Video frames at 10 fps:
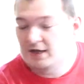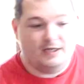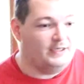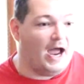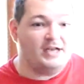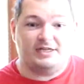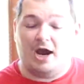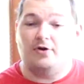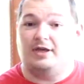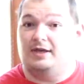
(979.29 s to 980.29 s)
Yeah. Dodge
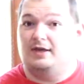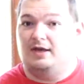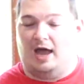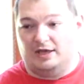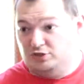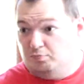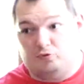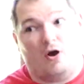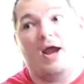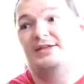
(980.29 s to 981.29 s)
County
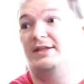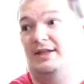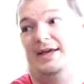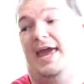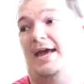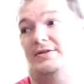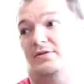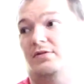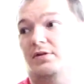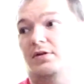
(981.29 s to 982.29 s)
surprisingly
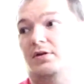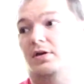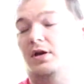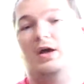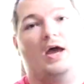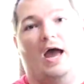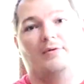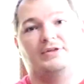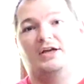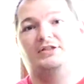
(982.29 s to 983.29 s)
canceled. I
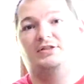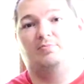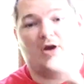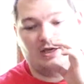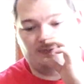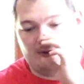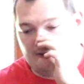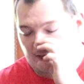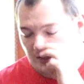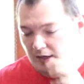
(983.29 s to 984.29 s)
was actually surprised by
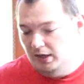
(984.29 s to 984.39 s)
that.